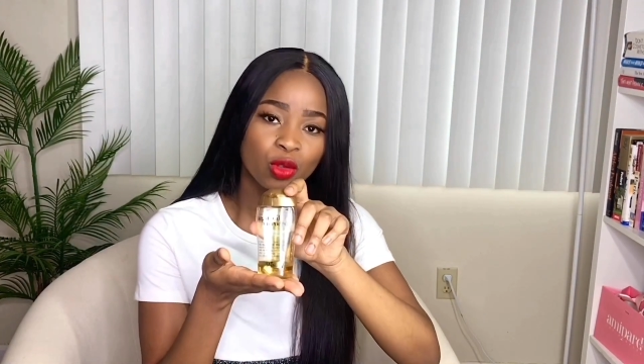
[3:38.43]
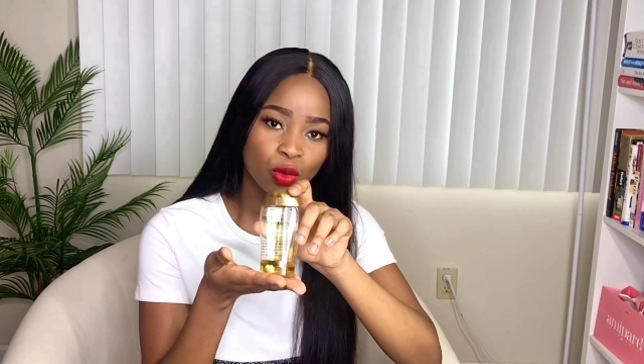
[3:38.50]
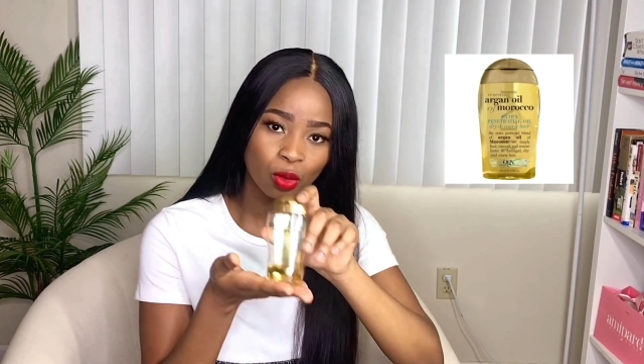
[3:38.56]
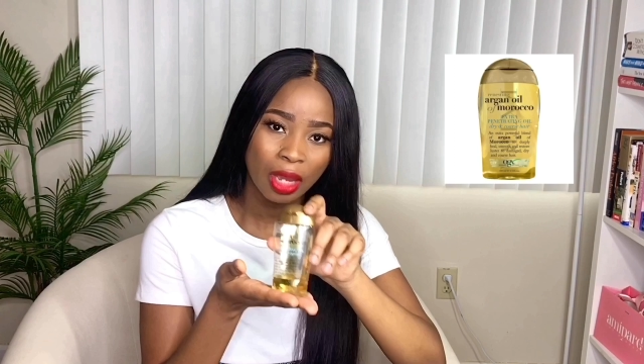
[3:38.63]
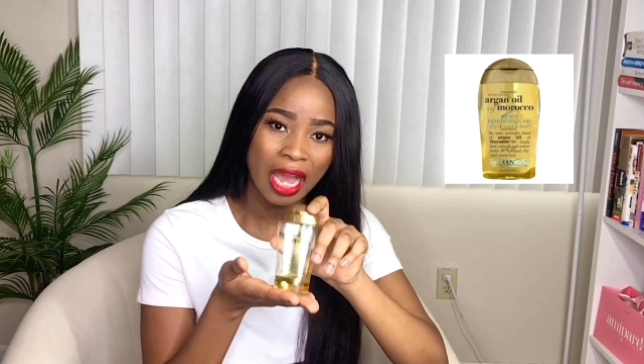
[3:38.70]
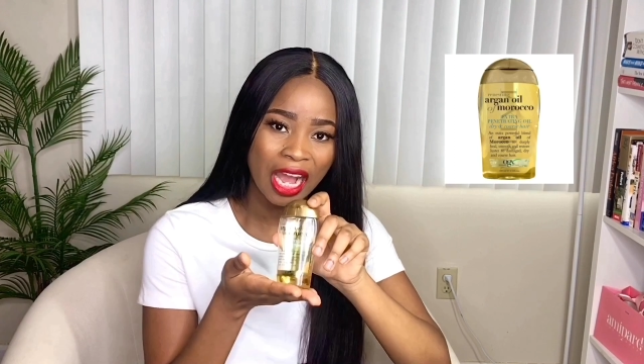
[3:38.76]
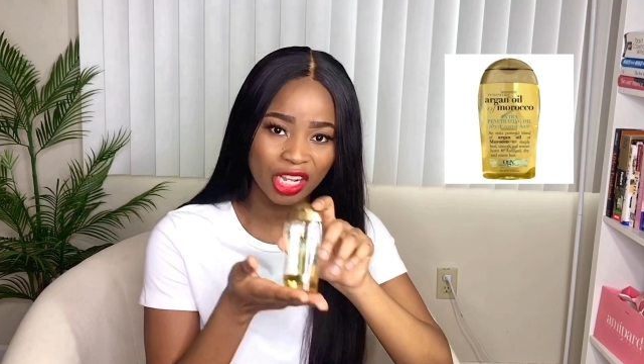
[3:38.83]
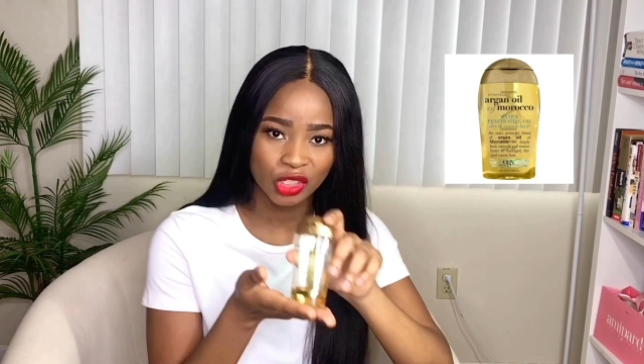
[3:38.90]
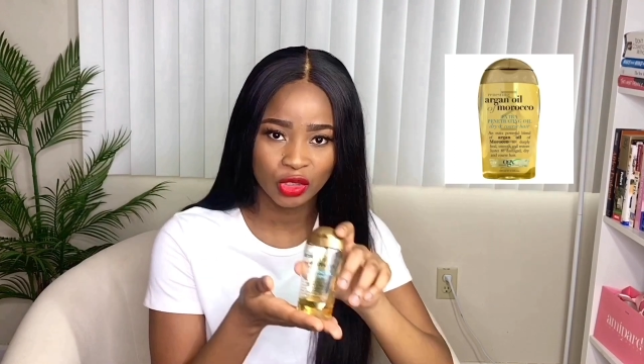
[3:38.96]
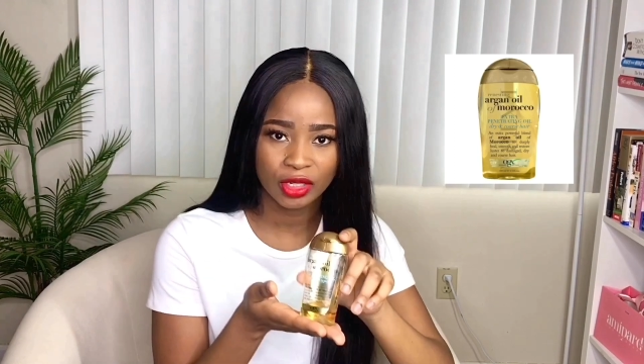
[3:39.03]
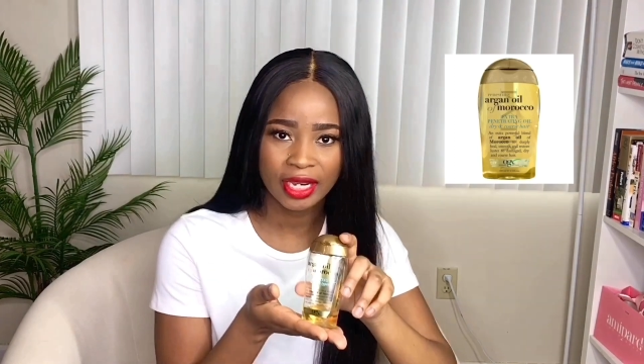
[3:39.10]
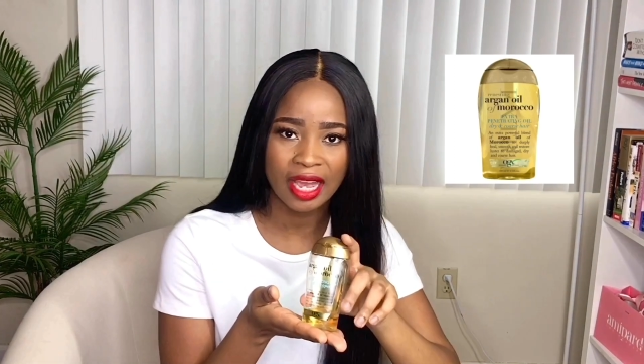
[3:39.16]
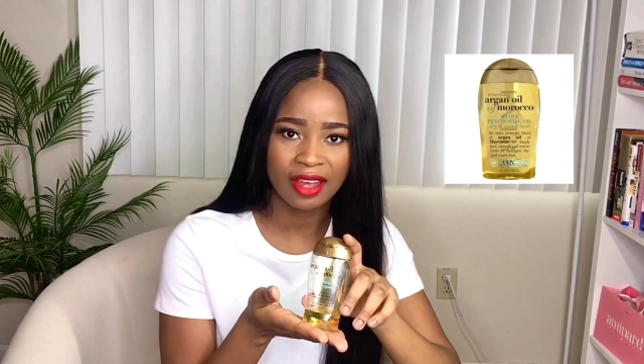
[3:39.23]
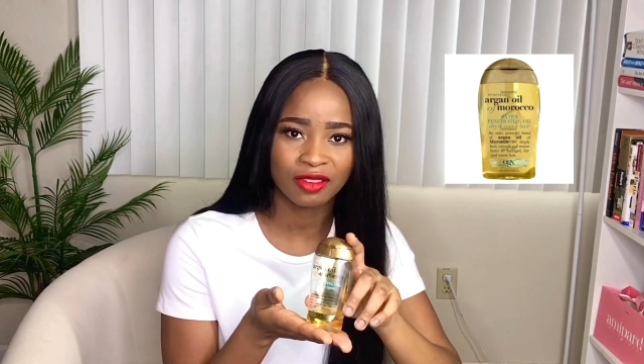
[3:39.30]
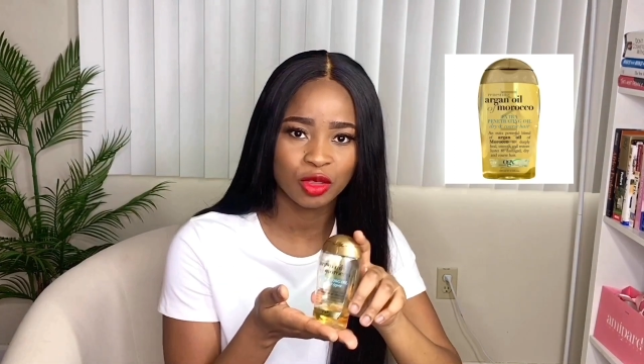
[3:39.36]
actually have
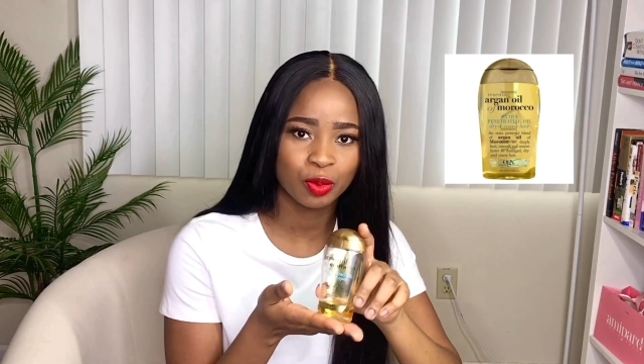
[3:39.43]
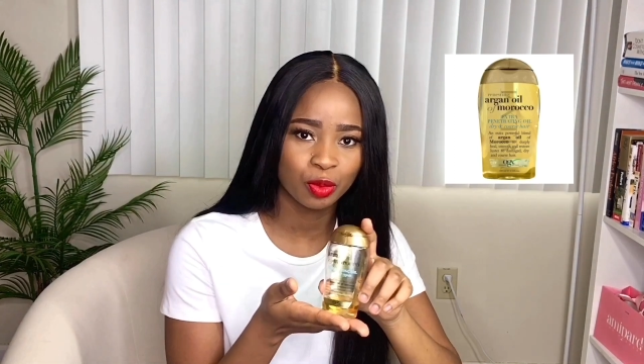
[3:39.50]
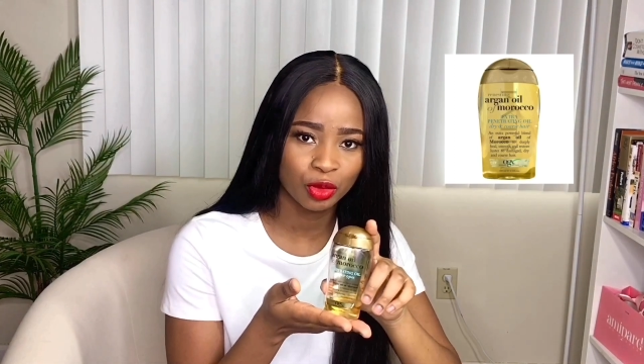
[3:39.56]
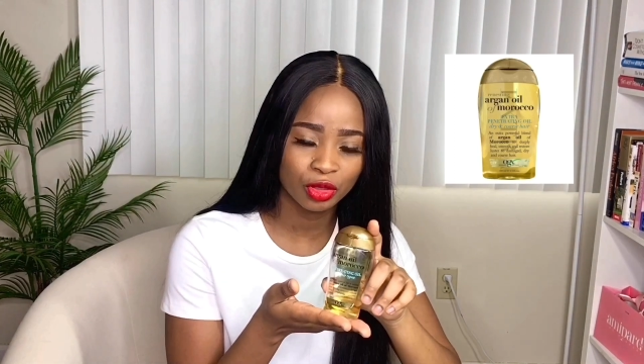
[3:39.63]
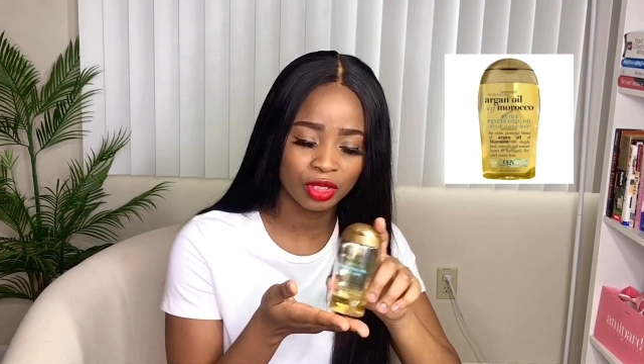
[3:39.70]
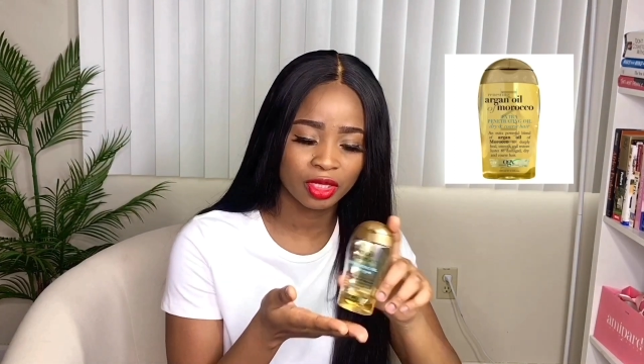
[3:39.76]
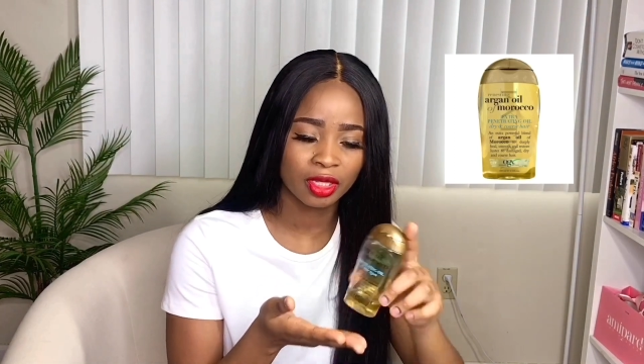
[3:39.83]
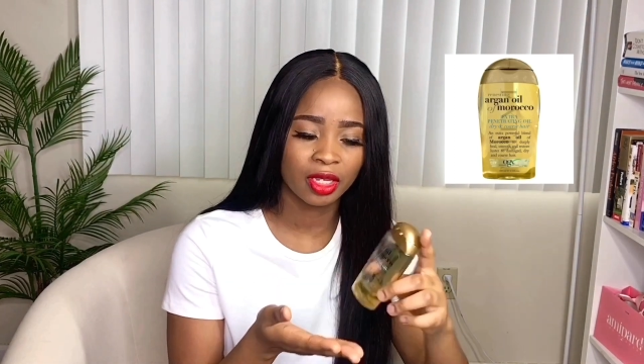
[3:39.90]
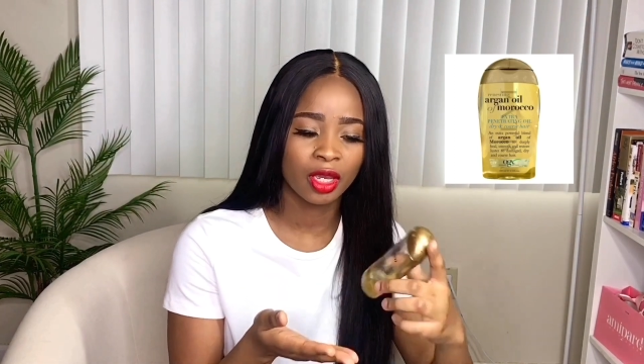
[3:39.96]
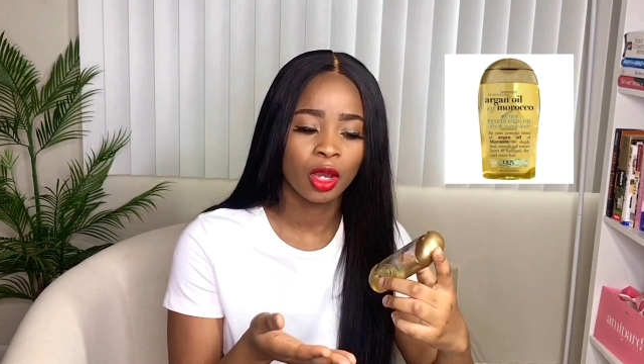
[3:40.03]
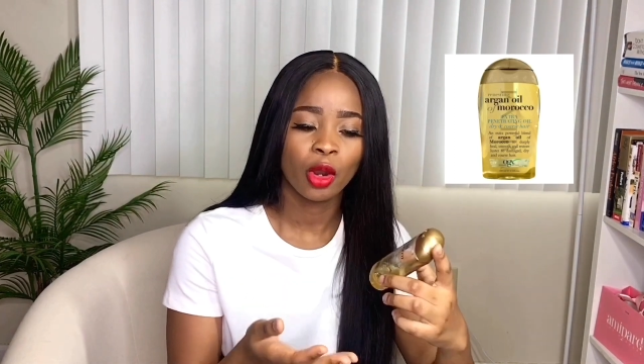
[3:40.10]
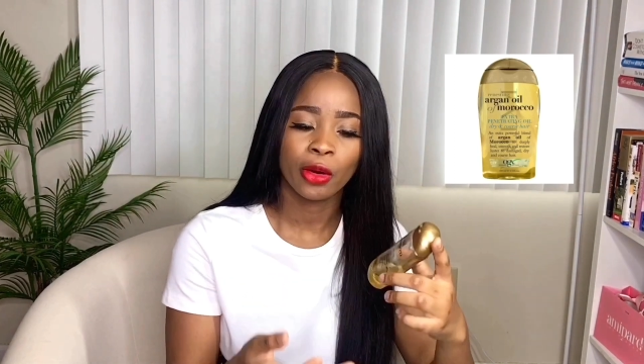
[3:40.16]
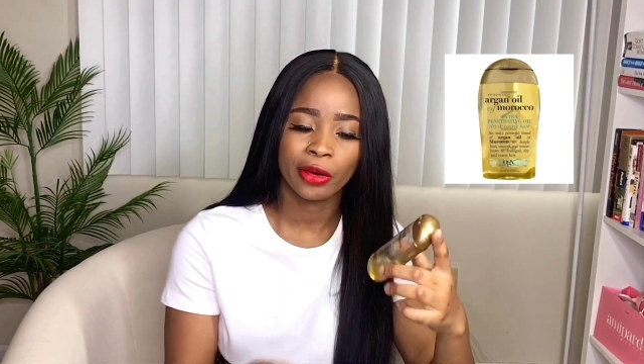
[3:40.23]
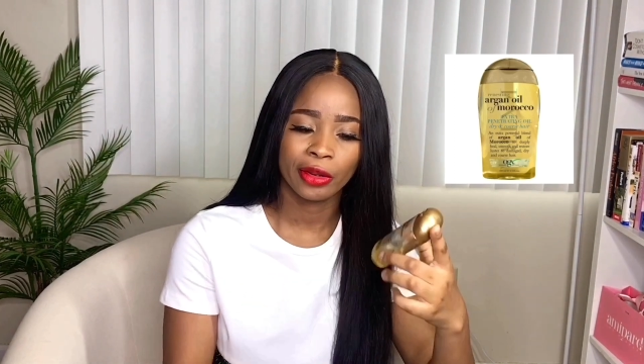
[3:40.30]
to put oil.